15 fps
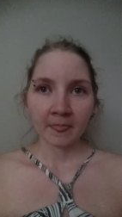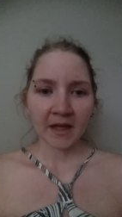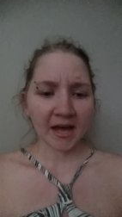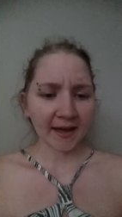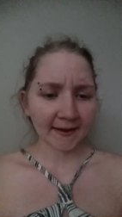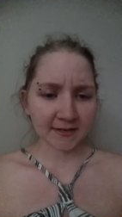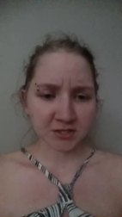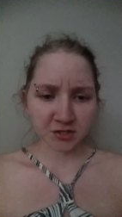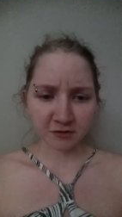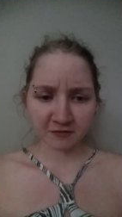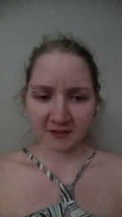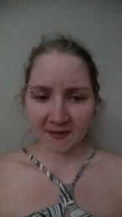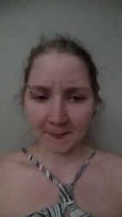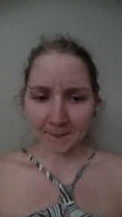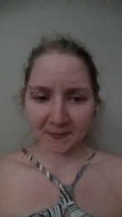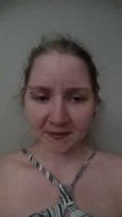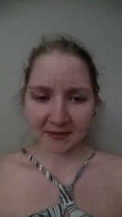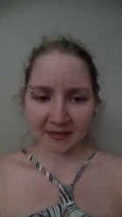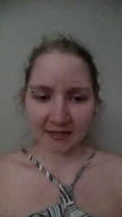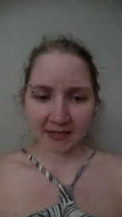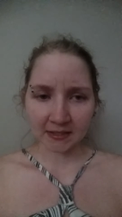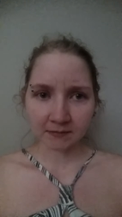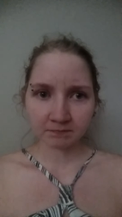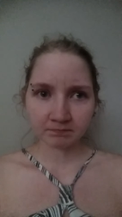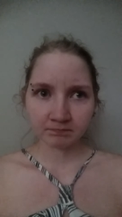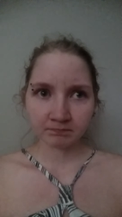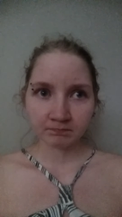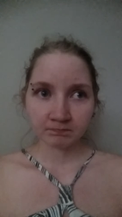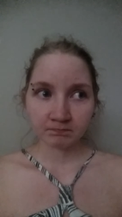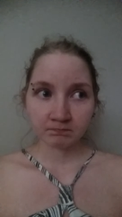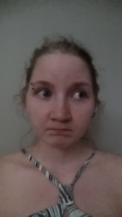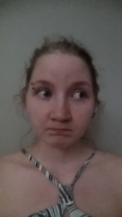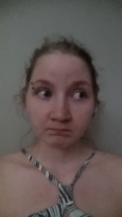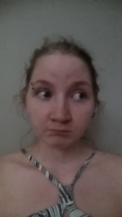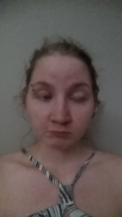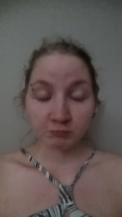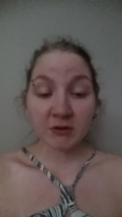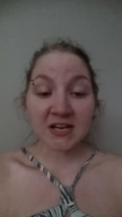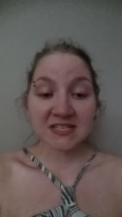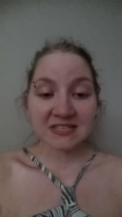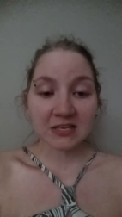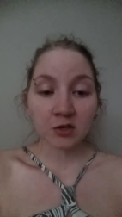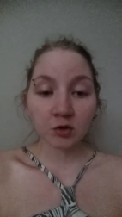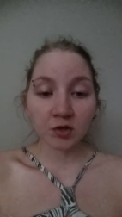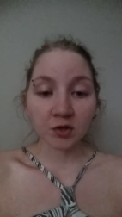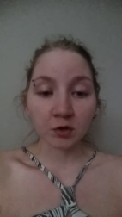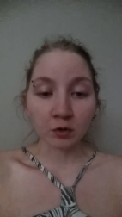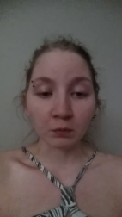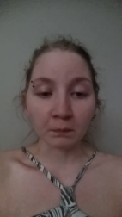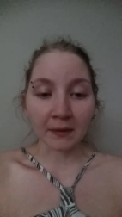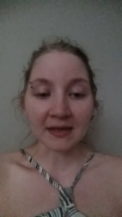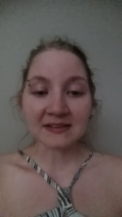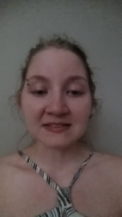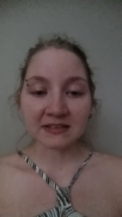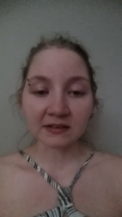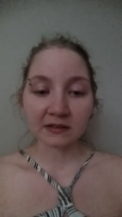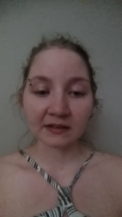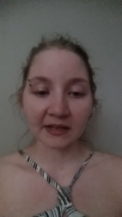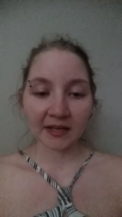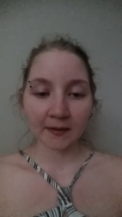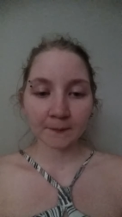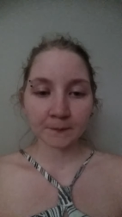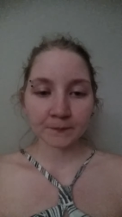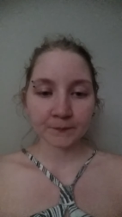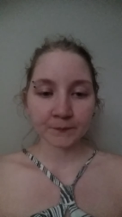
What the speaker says: had your family rescue you, basically.